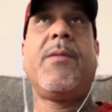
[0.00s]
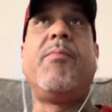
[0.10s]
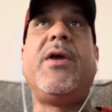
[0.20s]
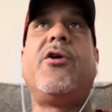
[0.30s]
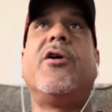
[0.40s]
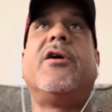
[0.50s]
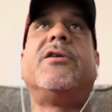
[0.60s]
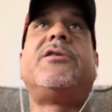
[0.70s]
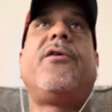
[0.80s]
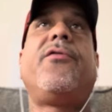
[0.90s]

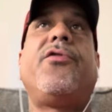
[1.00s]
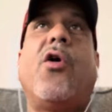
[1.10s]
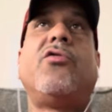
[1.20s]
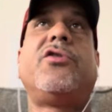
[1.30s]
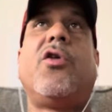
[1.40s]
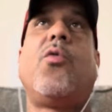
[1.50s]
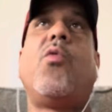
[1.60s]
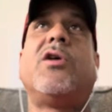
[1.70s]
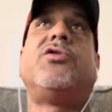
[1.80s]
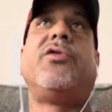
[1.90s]
because those are the
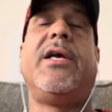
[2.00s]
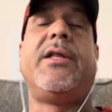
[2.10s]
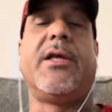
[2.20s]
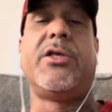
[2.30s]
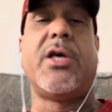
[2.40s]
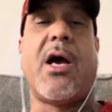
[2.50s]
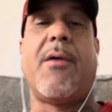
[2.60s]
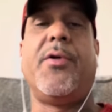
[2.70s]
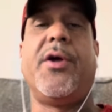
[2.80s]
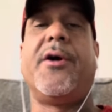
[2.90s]
ones who get the
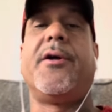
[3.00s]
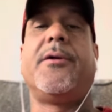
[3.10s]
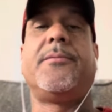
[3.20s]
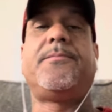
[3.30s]
job done.